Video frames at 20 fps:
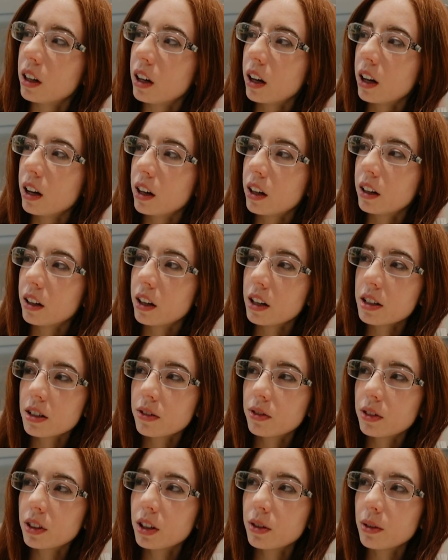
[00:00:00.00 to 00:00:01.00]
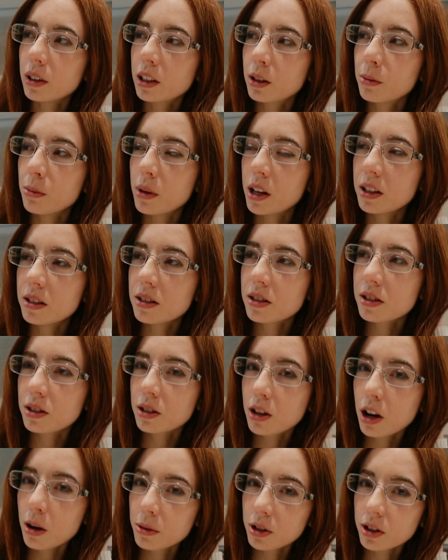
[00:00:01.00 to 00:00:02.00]
I definitely recommend
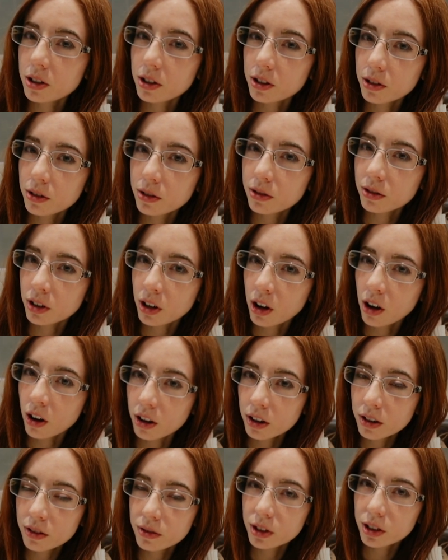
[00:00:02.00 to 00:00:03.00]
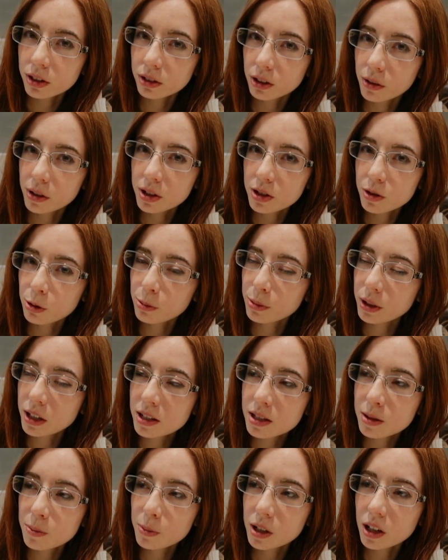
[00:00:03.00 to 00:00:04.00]
Kamakura overall if you're going to the
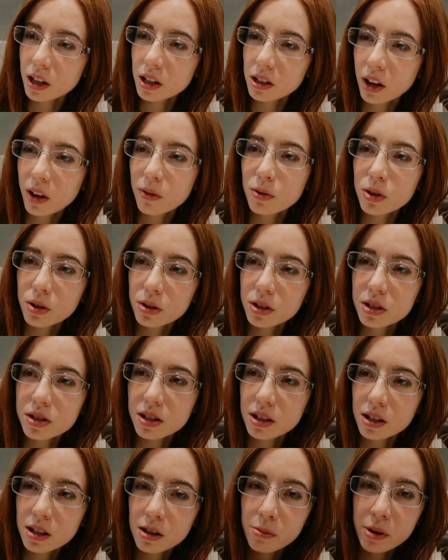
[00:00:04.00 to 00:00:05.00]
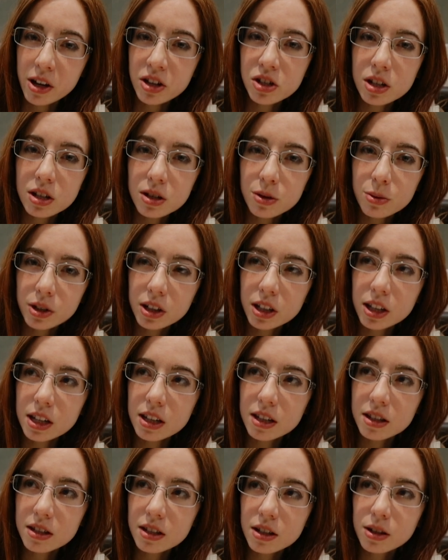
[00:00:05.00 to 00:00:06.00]
place, but I have noticed that Himeji is really
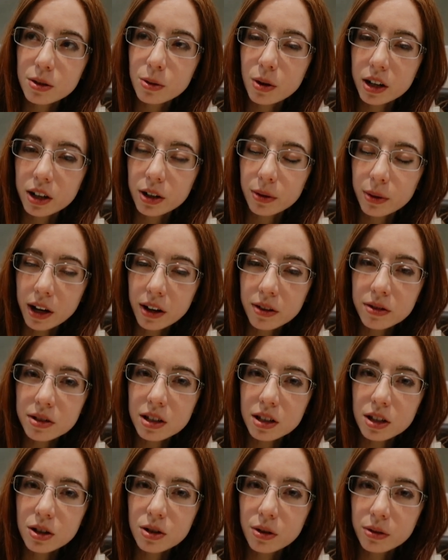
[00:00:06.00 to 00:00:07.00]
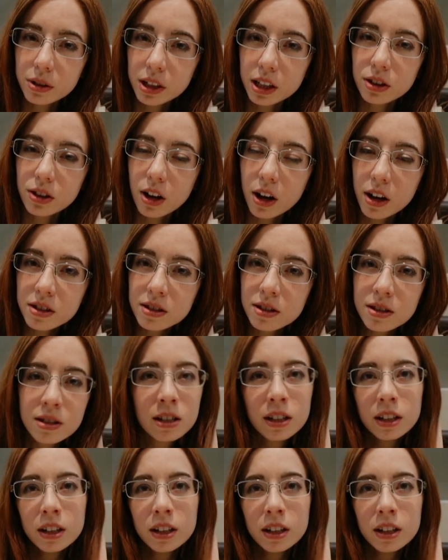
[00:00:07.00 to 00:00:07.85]
easy to walk around and you don't get lost.